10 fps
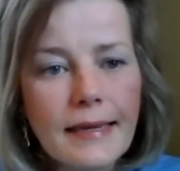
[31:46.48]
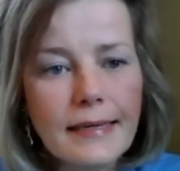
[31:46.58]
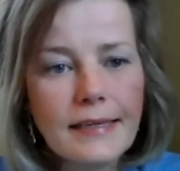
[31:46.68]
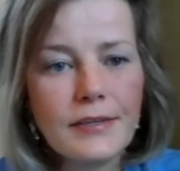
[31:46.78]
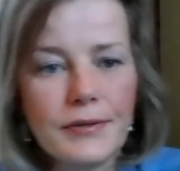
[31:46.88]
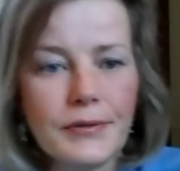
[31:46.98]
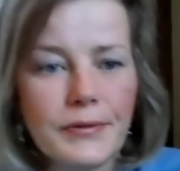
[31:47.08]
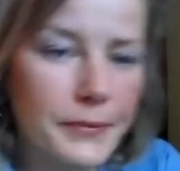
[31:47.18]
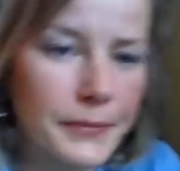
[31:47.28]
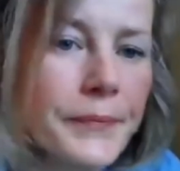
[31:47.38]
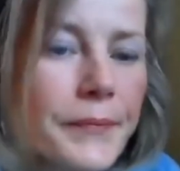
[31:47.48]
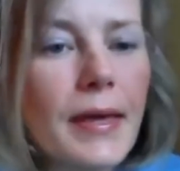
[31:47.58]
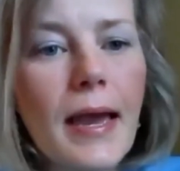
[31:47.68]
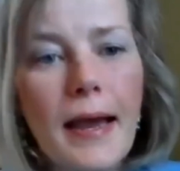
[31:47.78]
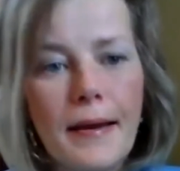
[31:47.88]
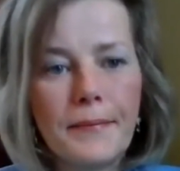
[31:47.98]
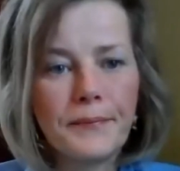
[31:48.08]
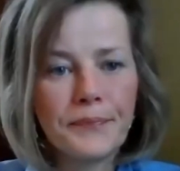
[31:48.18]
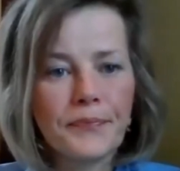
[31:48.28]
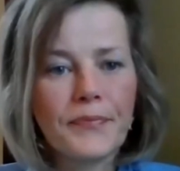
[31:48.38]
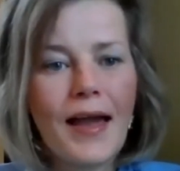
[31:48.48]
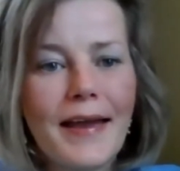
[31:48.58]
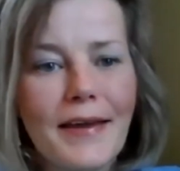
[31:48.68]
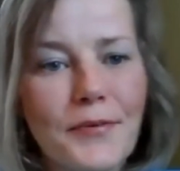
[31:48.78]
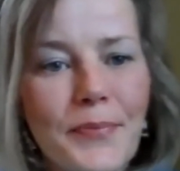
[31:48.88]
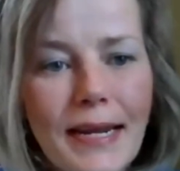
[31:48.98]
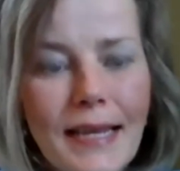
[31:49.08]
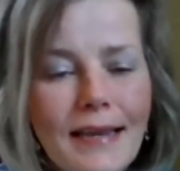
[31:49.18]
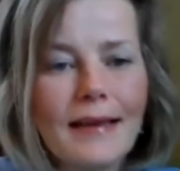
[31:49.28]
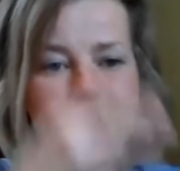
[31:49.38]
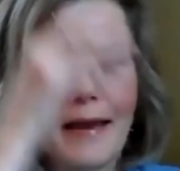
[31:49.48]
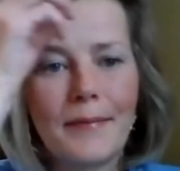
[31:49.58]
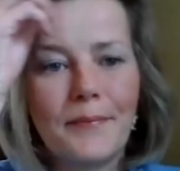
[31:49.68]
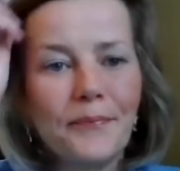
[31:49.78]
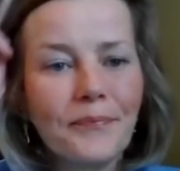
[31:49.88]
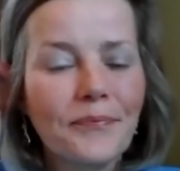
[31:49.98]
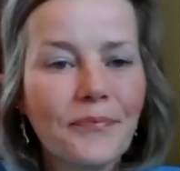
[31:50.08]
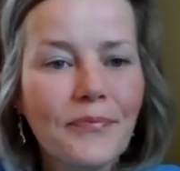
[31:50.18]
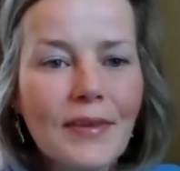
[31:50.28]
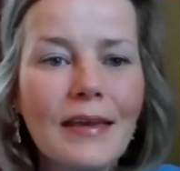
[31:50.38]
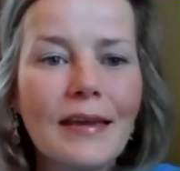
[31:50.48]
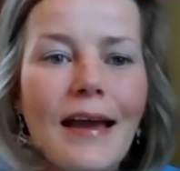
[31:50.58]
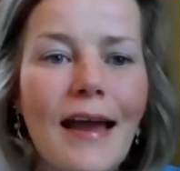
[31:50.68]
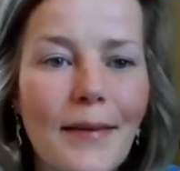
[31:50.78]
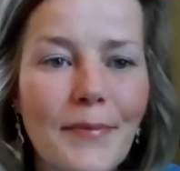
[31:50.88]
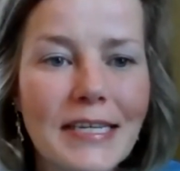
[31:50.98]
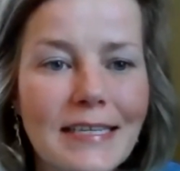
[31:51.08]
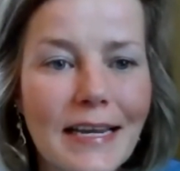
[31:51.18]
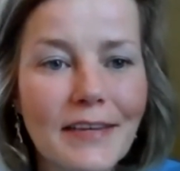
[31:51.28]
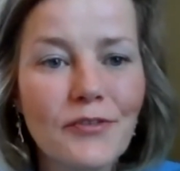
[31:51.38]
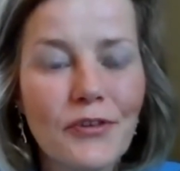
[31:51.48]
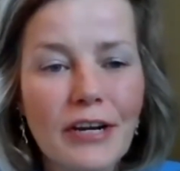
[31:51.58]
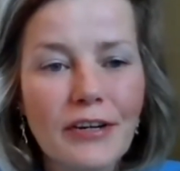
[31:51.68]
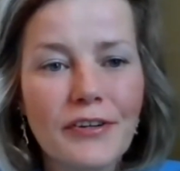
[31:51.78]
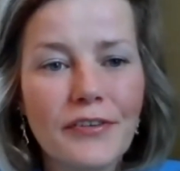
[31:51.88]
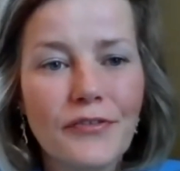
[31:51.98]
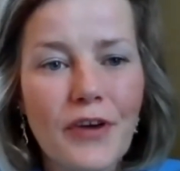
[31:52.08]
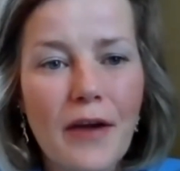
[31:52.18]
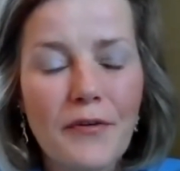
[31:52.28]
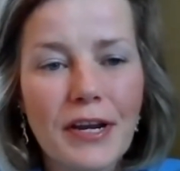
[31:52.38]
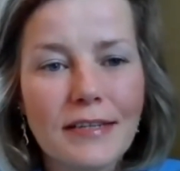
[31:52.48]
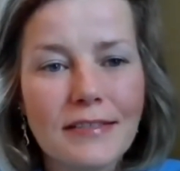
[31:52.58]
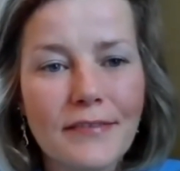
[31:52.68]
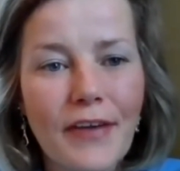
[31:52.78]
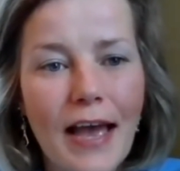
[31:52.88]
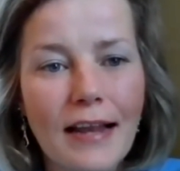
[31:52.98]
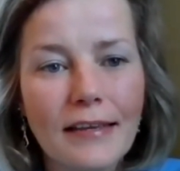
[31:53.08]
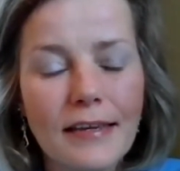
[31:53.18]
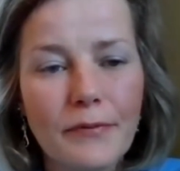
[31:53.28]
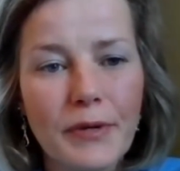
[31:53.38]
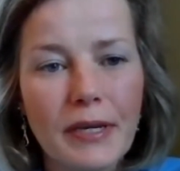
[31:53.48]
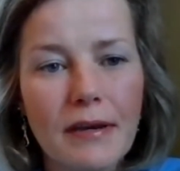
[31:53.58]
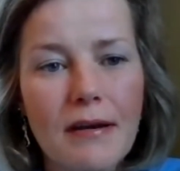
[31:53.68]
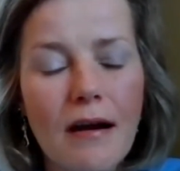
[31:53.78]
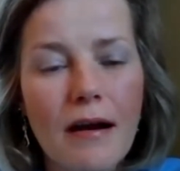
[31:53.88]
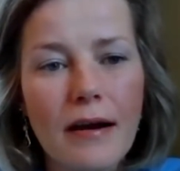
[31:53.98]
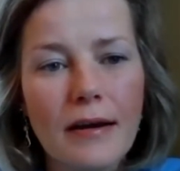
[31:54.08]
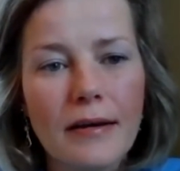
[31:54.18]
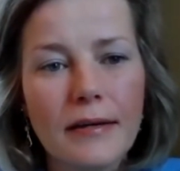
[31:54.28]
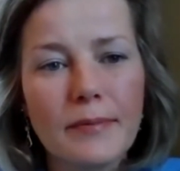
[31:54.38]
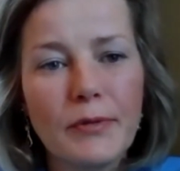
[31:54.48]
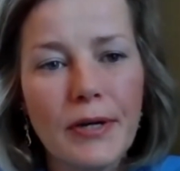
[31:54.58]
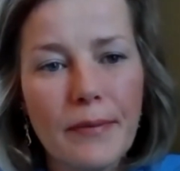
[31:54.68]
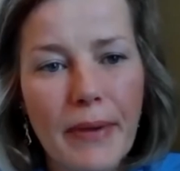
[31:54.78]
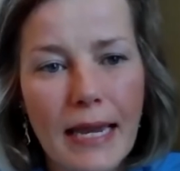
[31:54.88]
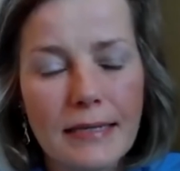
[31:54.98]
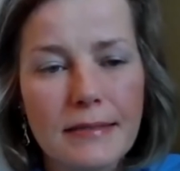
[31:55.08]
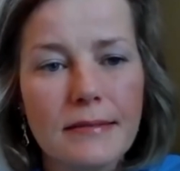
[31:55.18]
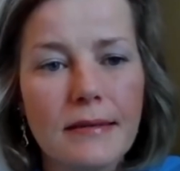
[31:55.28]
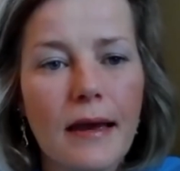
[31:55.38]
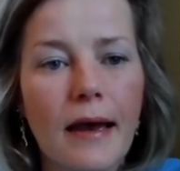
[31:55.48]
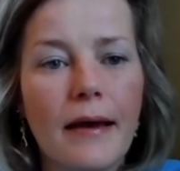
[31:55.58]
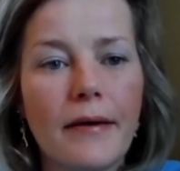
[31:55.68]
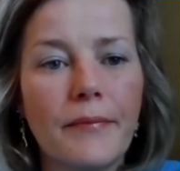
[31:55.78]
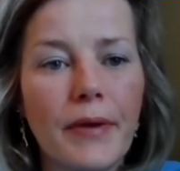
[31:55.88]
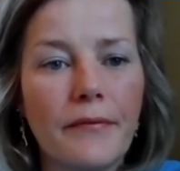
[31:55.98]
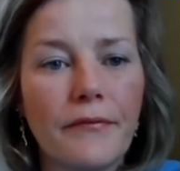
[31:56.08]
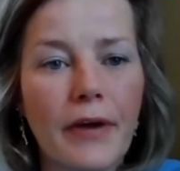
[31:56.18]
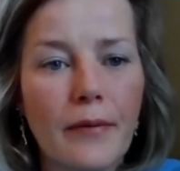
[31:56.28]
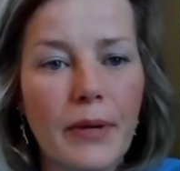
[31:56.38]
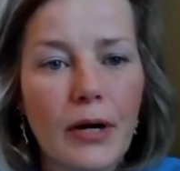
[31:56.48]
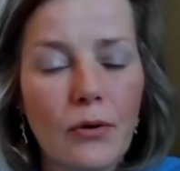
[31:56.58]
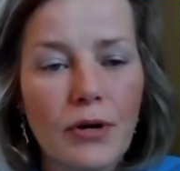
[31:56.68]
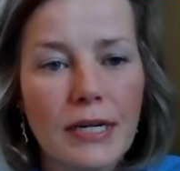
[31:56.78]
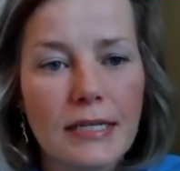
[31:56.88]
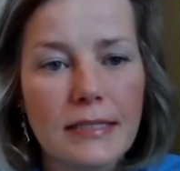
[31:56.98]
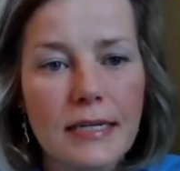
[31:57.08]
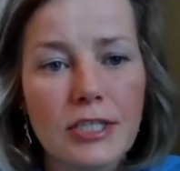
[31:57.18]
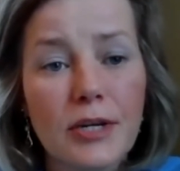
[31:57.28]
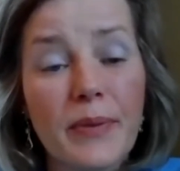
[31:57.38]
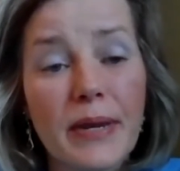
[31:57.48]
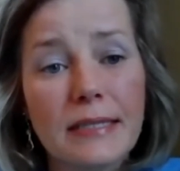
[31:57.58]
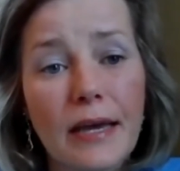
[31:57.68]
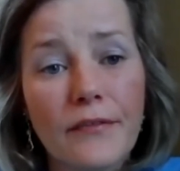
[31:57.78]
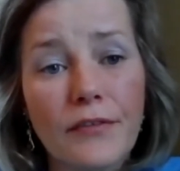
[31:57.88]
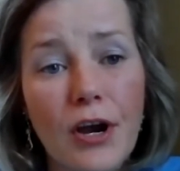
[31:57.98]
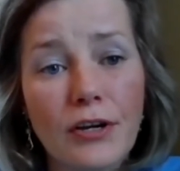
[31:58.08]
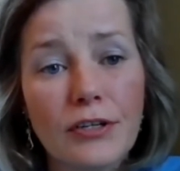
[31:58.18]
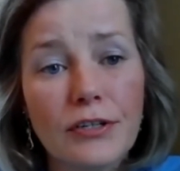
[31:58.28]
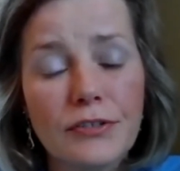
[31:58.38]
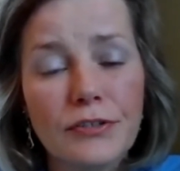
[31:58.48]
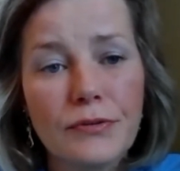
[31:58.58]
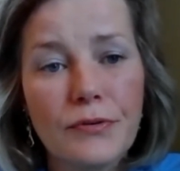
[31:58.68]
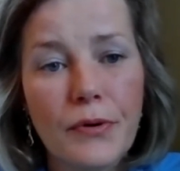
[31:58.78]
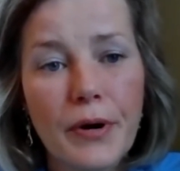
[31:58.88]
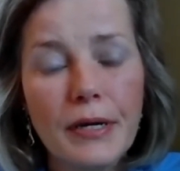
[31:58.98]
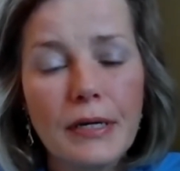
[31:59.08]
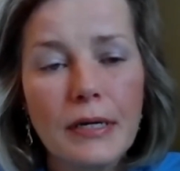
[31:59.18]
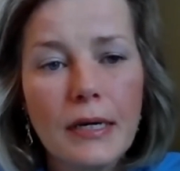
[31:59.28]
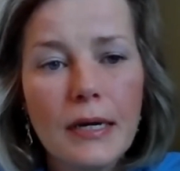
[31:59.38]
Thank you. Hi, everybody. I'm the executive director of Groundwork Hudson Valley. We are a community-based environmental organization based out of Yonkers, New York.